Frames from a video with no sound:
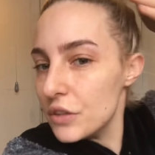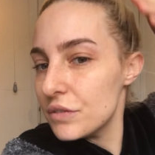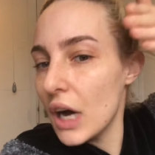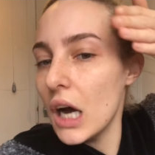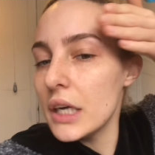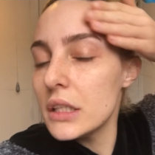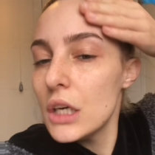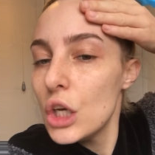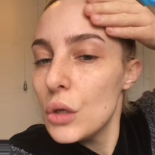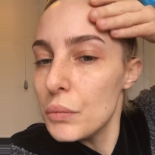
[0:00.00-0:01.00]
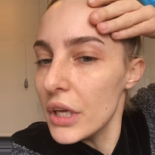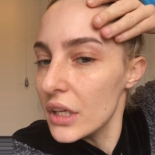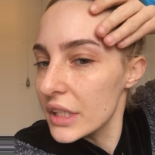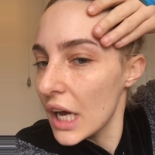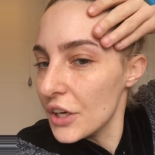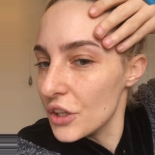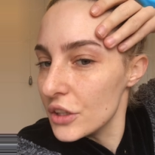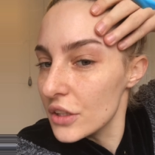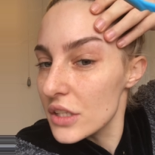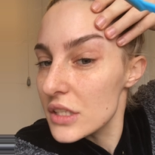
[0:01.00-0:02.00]
fine. But again, on
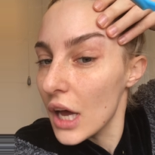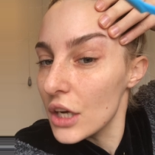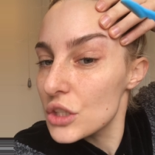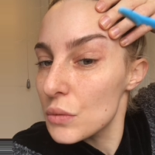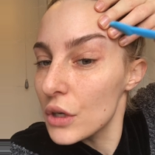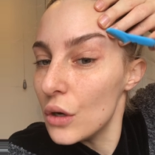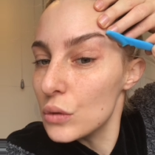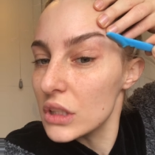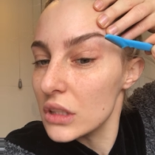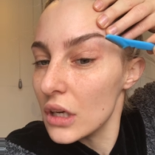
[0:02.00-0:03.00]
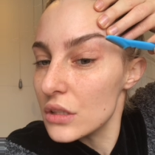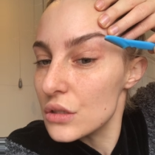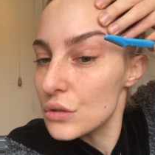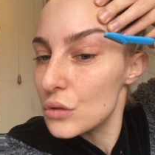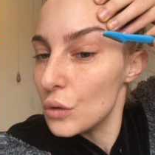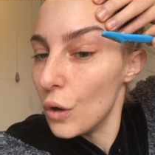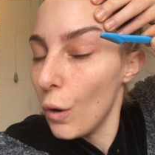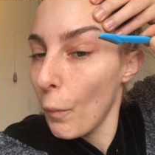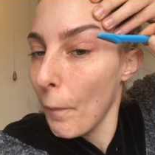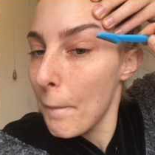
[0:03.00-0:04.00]
the other side, you want to hold it nice and taut.